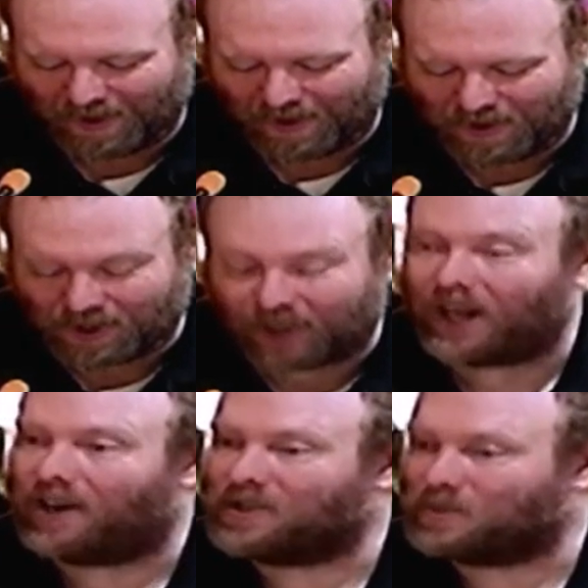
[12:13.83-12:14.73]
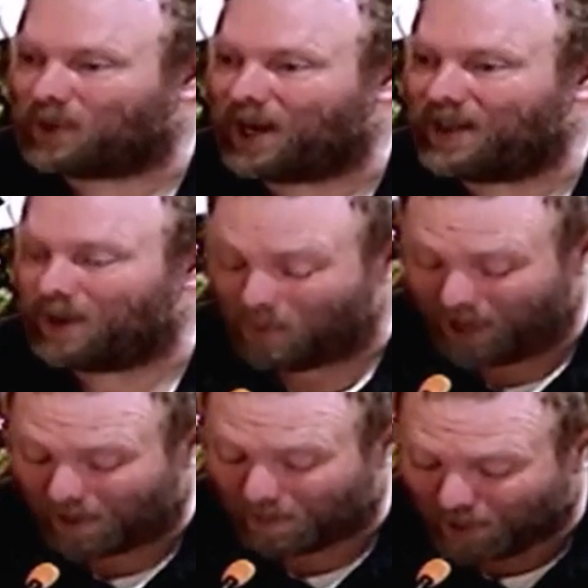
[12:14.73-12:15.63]
So let us pray that
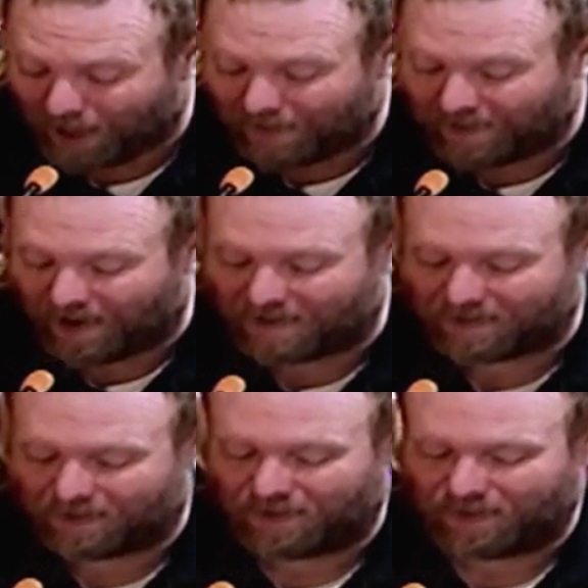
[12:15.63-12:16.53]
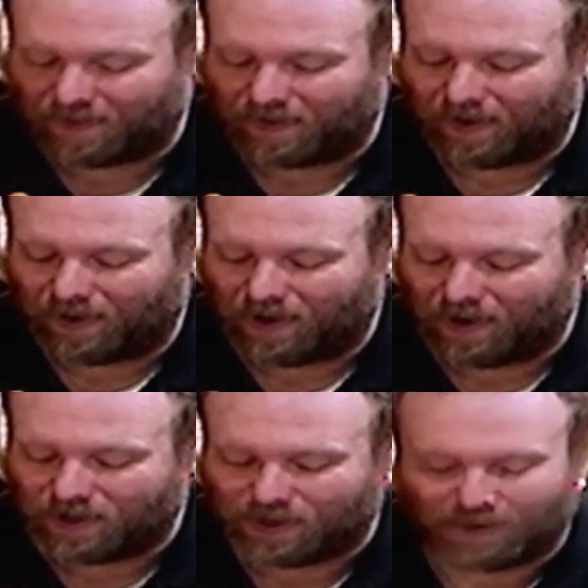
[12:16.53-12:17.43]
we are brave enough
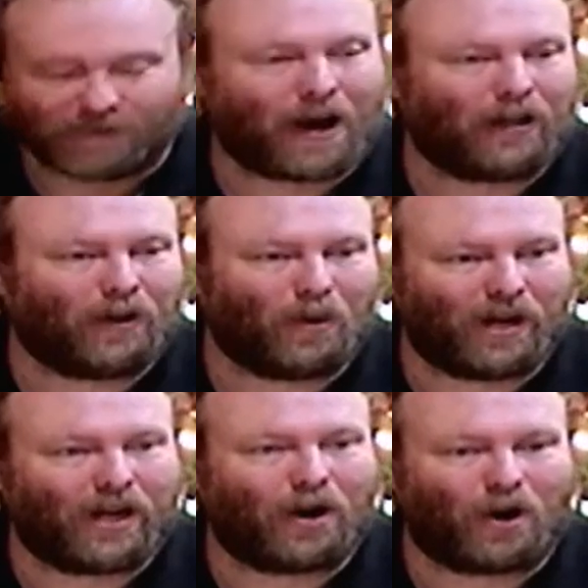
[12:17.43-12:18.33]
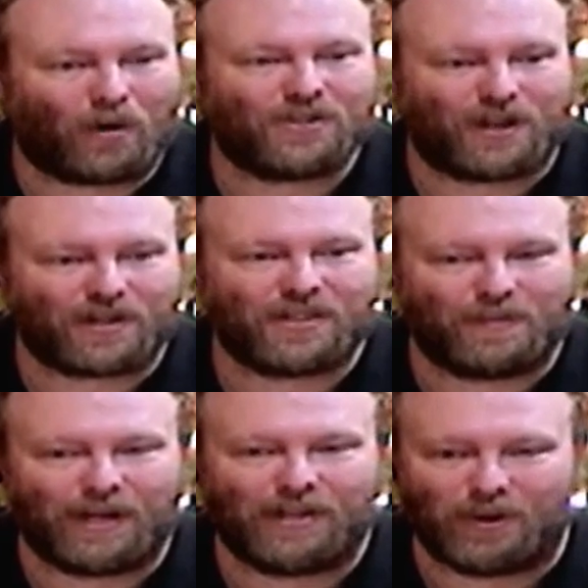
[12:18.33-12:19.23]
to follow what he calls us to
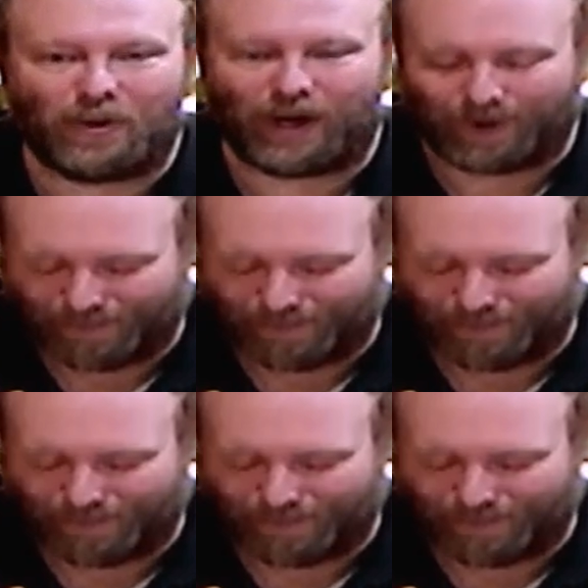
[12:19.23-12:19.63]
be doing.